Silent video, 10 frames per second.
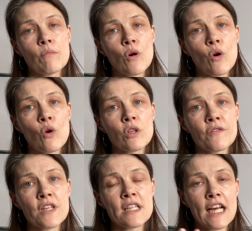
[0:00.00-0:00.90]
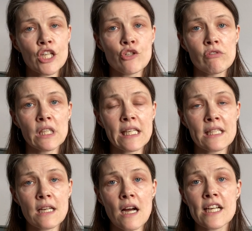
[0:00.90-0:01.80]
all of the naturally
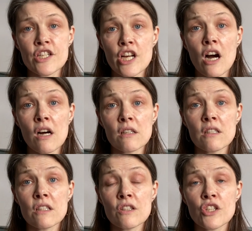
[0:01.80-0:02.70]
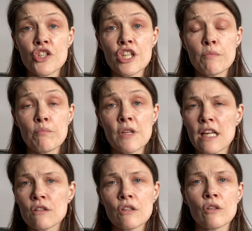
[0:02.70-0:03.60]
dyed yarn that
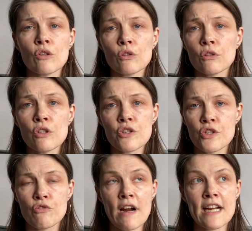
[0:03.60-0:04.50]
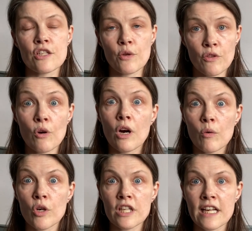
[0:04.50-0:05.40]
it all looks great. And so I thought, oh, I
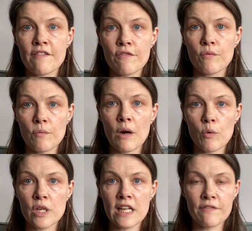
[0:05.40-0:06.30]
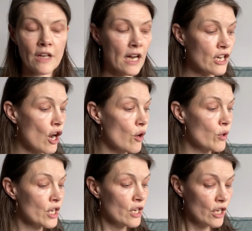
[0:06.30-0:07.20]
want to give that a go.
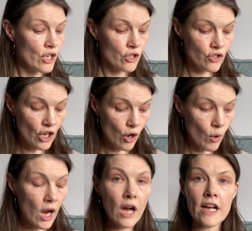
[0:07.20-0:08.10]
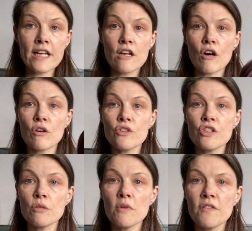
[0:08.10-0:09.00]
So I got
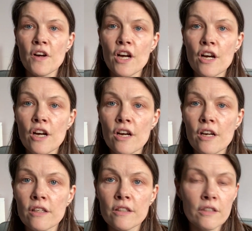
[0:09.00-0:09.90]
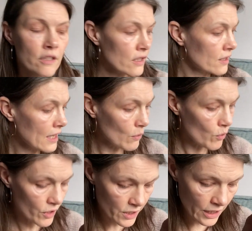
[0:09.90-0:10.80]
some of her. Now,
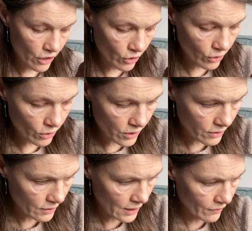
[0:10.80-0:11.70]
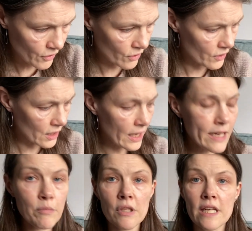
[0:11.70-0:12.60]
what is it called? I've got the
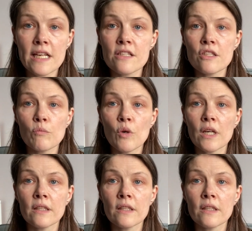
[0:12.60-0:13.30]
label here somewhere.